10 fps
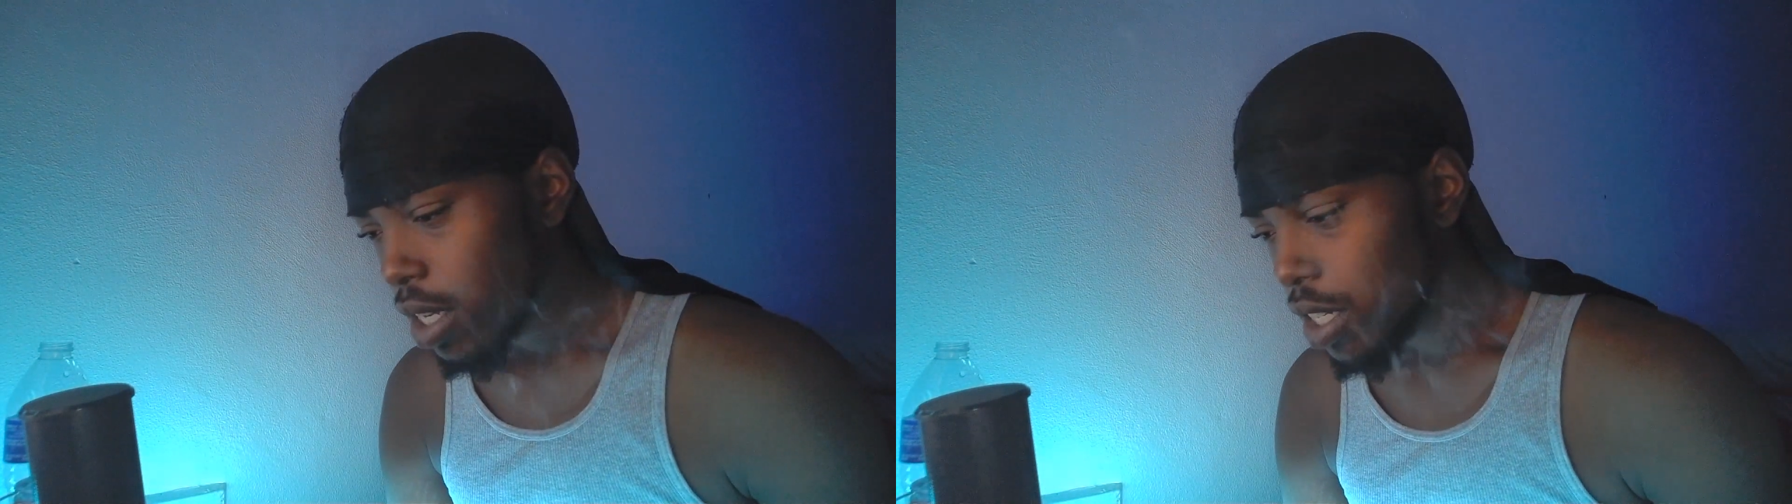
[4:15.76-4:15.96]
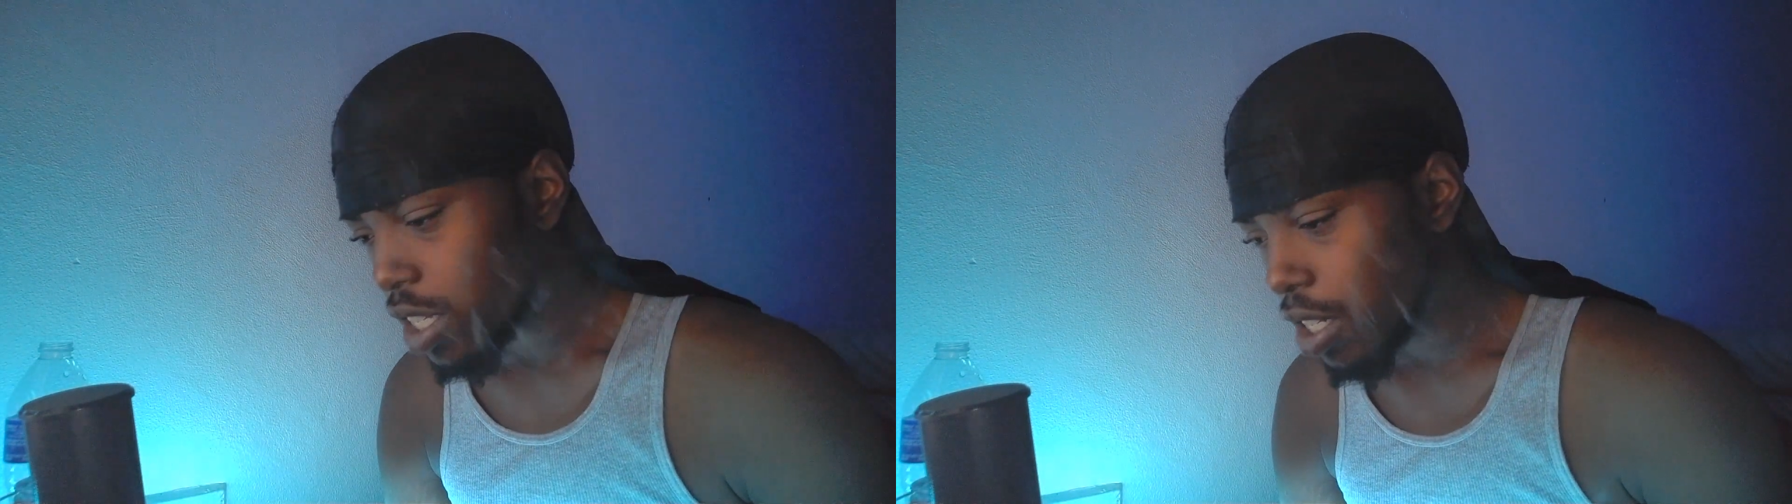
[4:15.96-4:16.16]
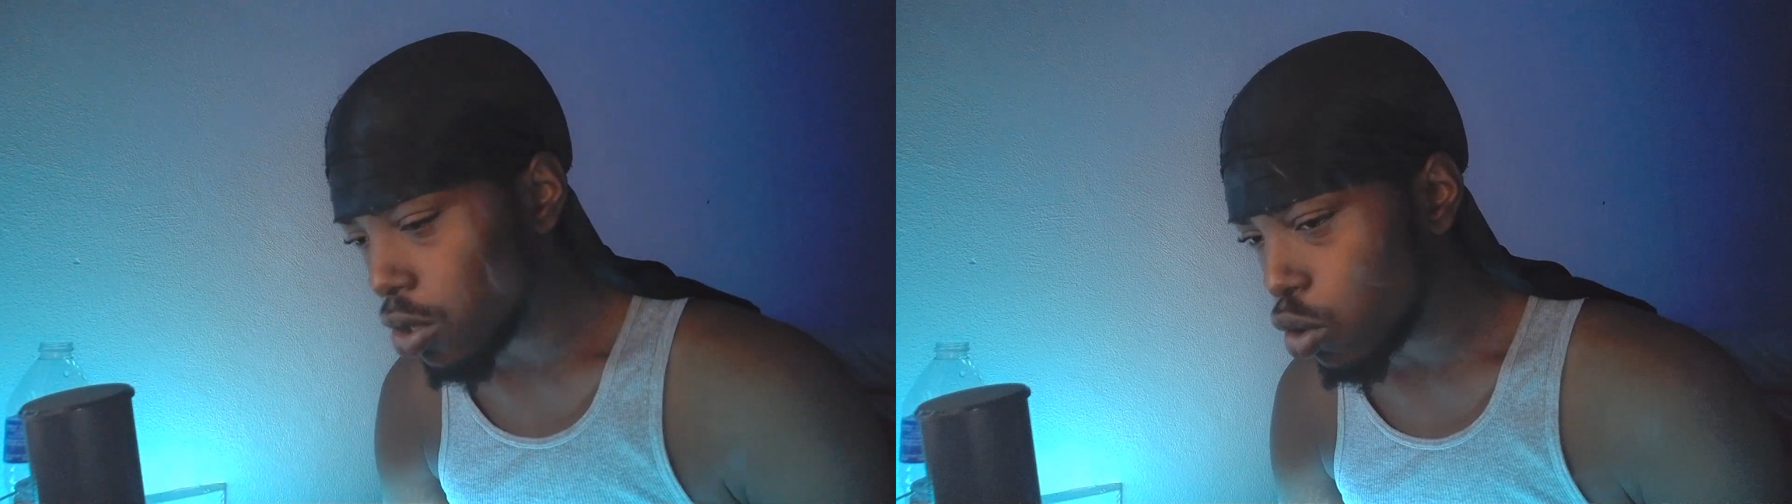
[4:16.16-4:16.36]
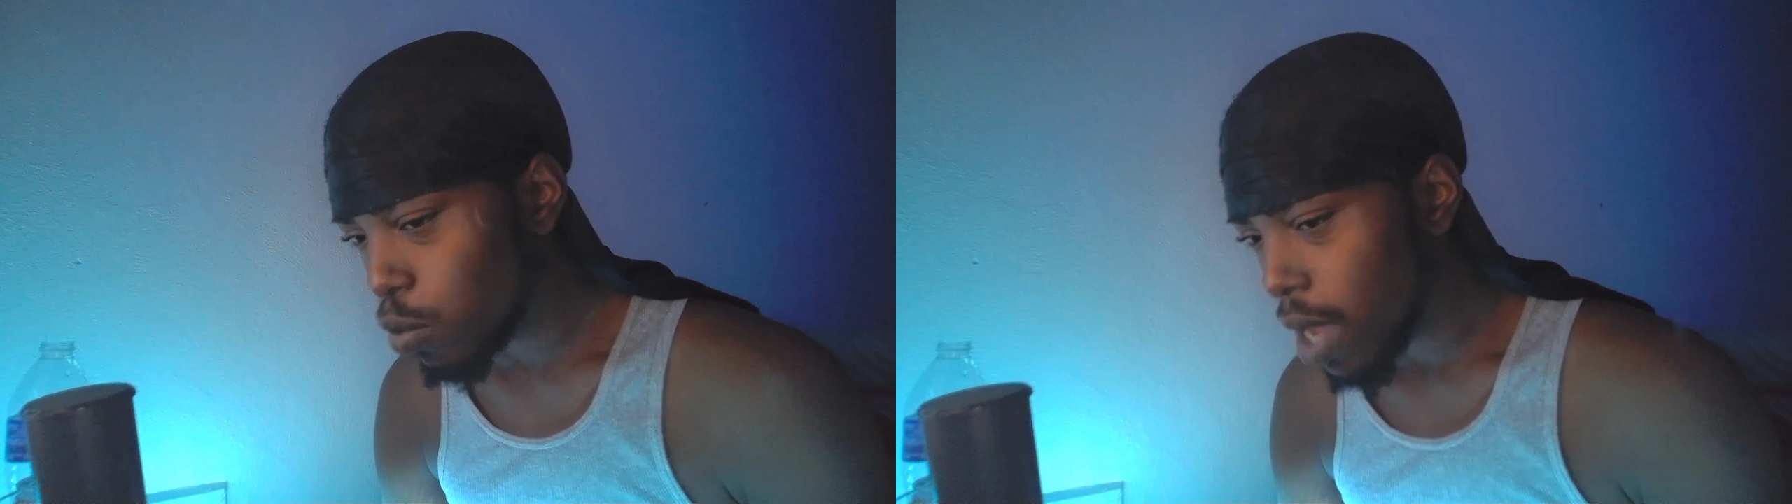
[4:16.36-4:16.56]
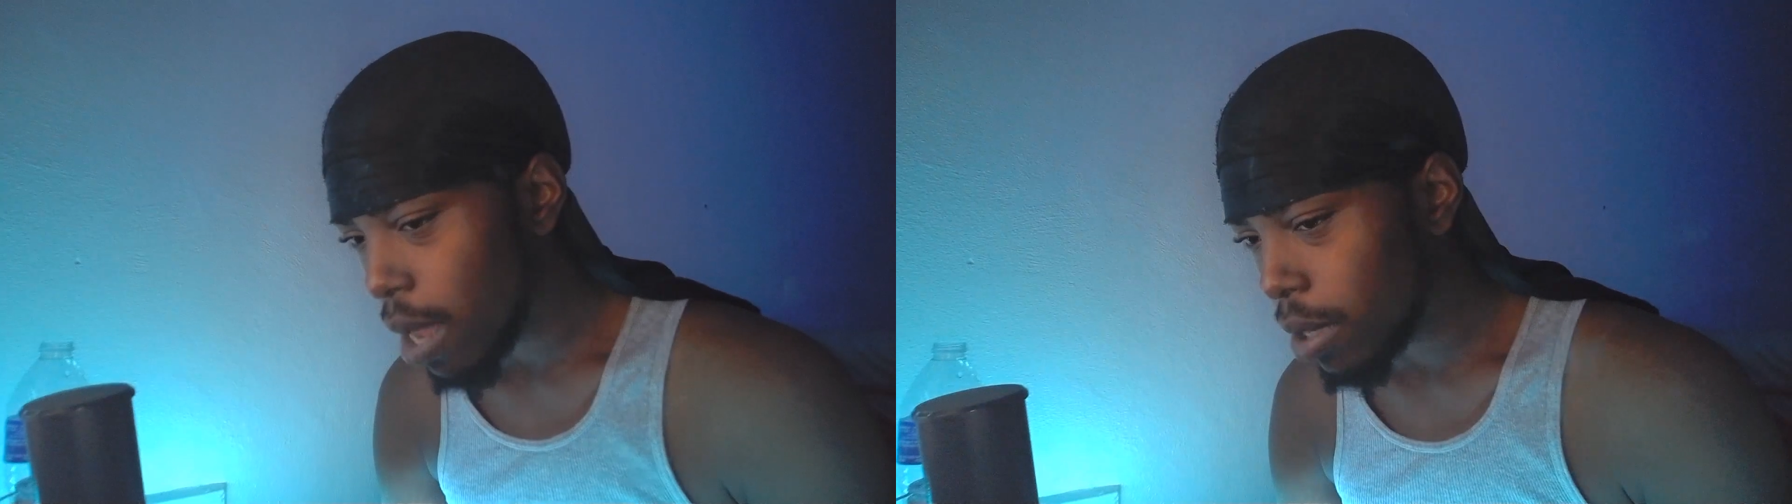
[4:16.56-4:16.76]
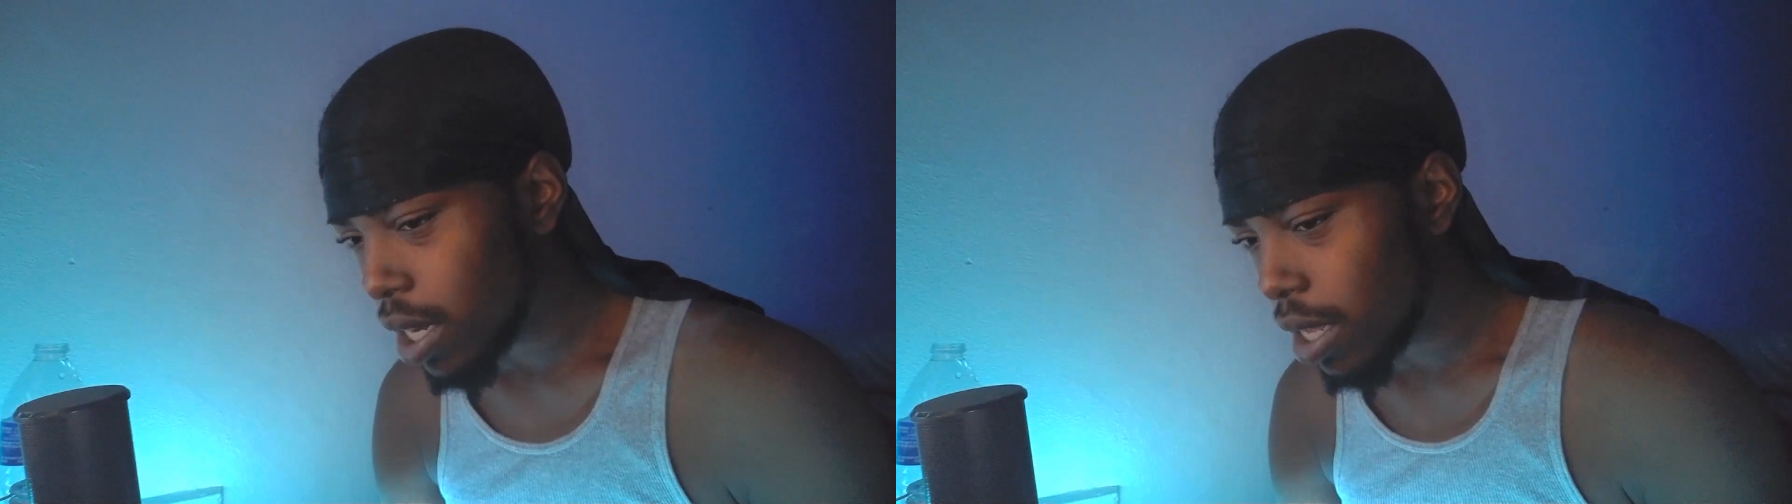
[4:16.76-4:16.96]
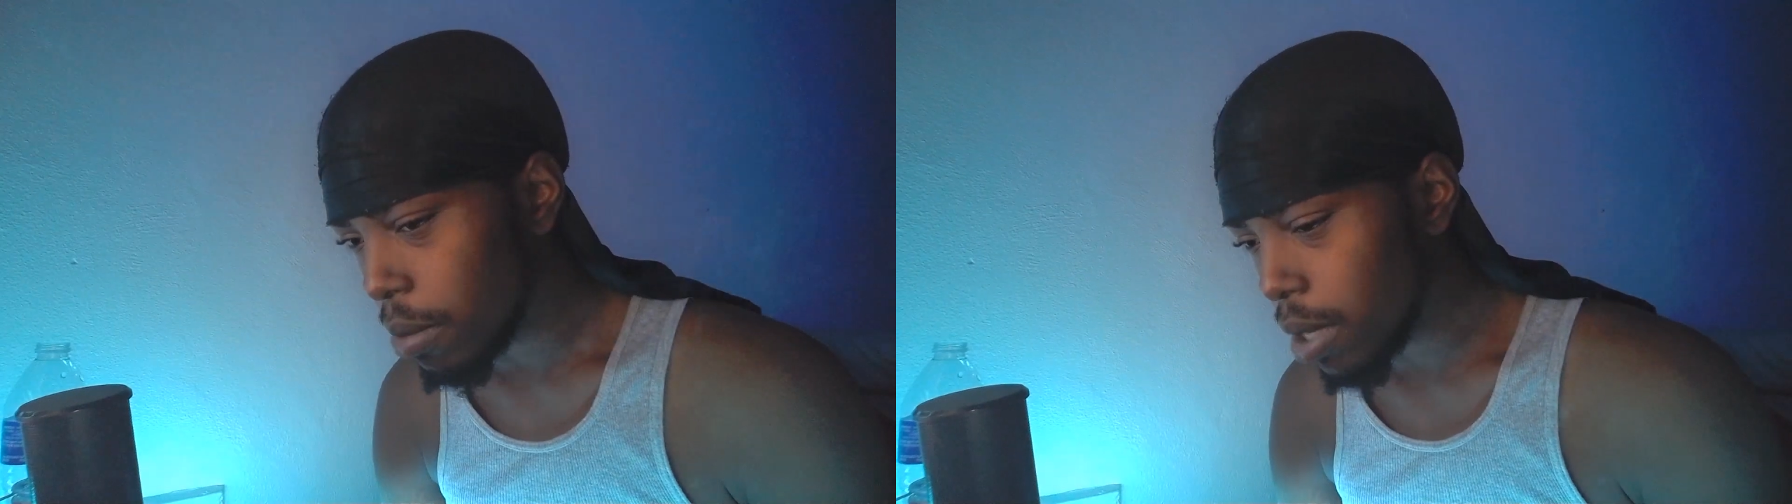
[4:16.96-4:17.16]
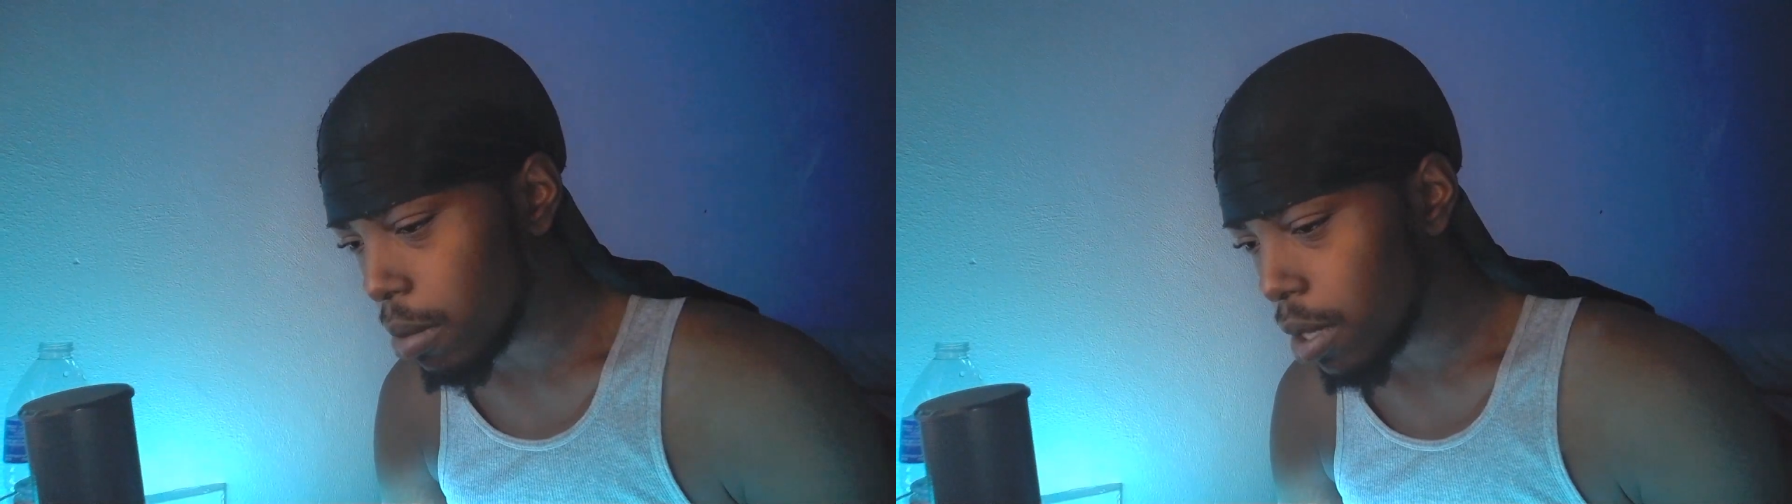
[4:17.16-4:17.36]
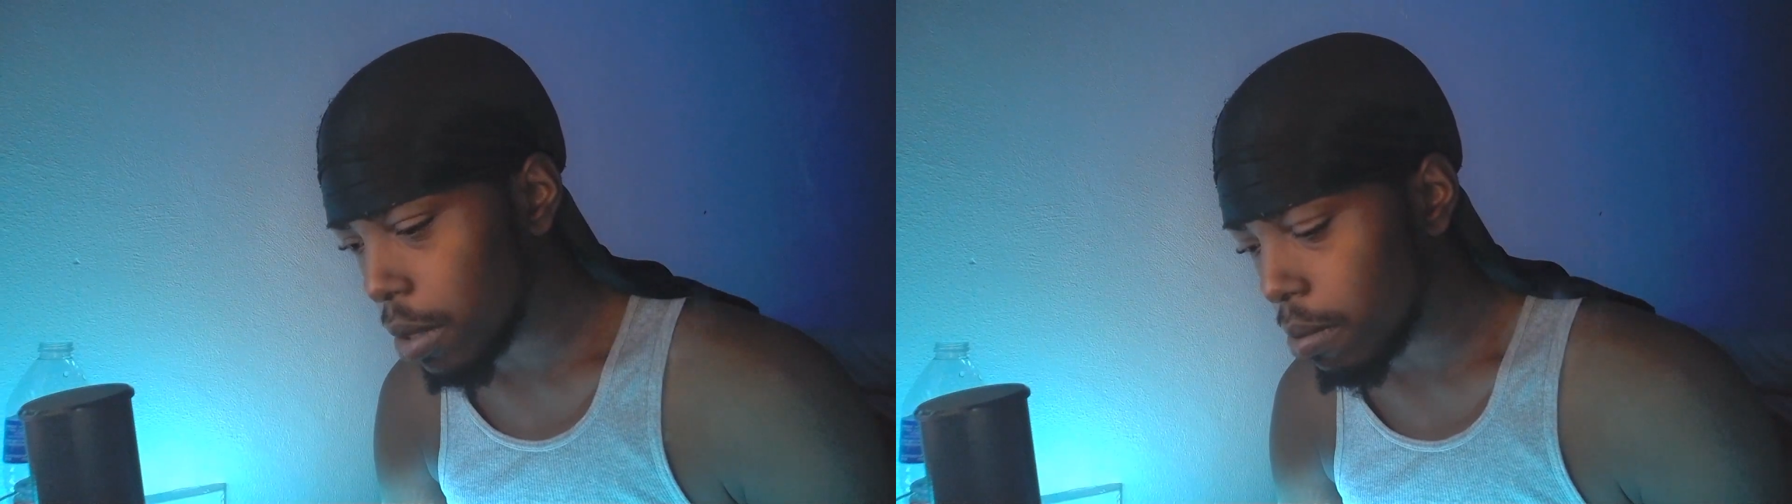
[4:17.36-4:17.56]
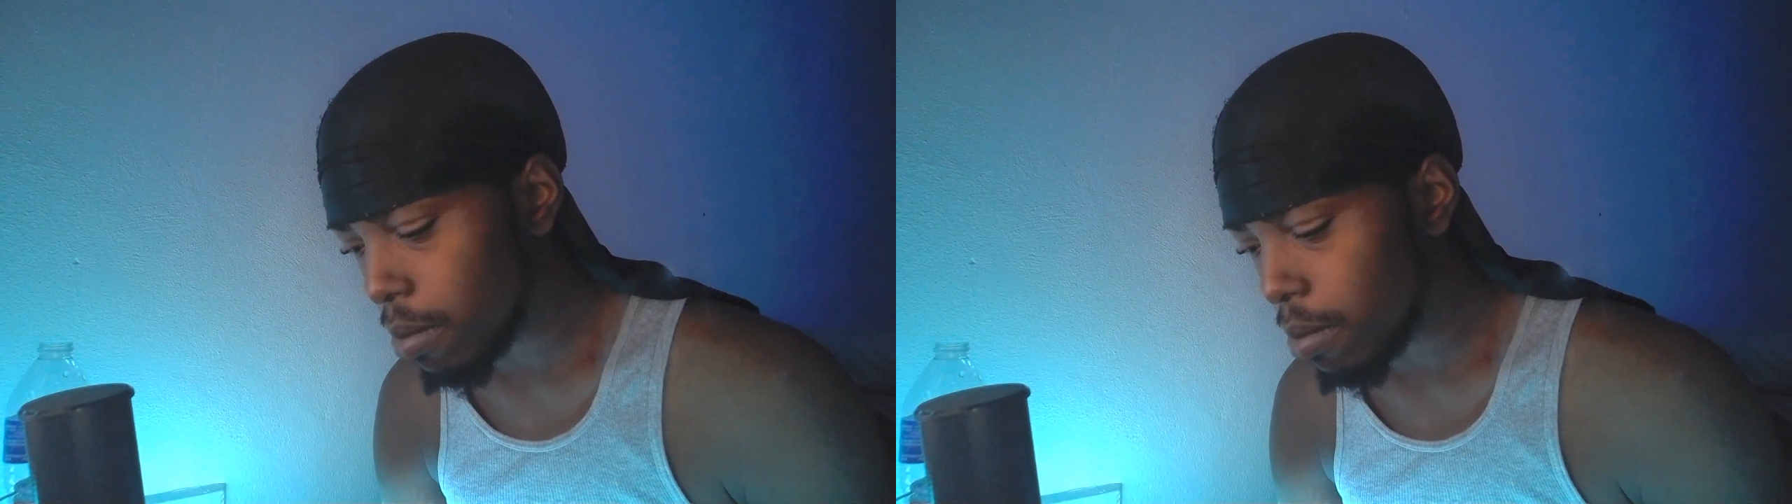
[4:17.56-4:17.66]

Shilu Bobby D BB